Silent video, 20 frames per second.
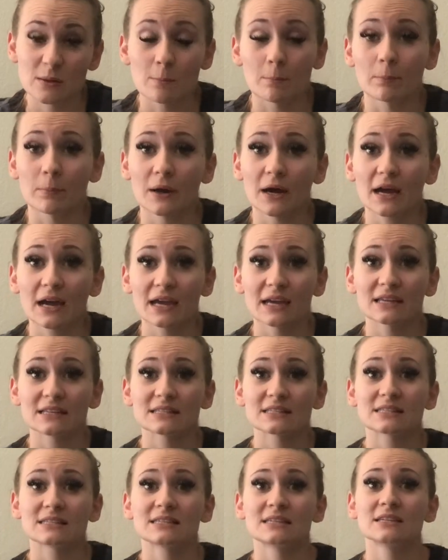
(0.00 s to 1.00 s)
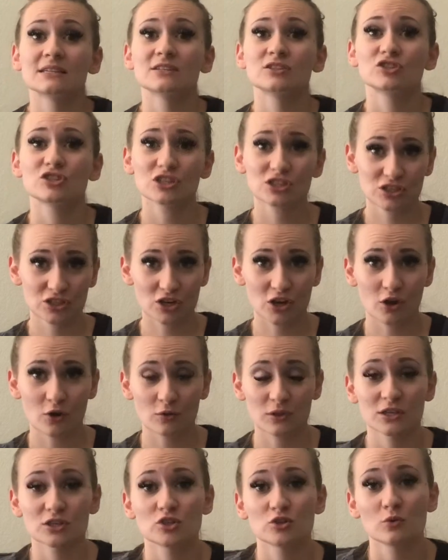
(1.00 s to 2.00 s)
But just know
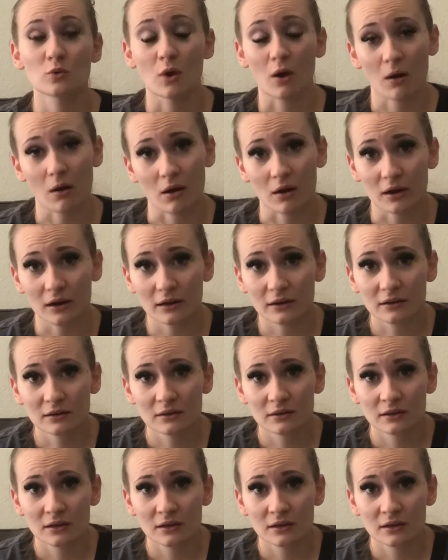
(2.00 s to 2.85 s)
that you are